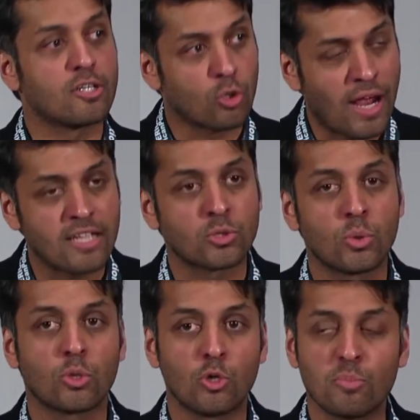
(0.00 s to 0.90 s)
grassroots
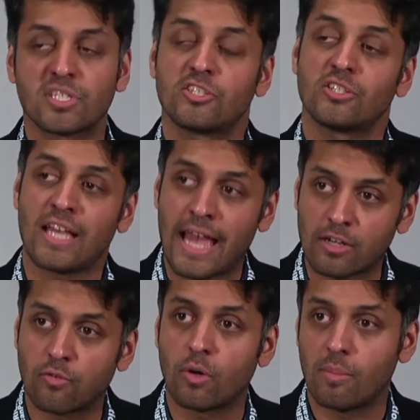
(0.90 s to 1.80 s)
groups such as Act
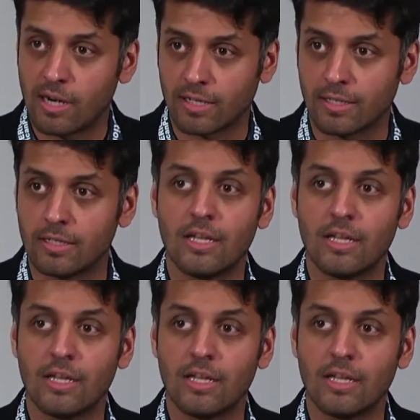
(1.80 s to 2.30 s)
for America.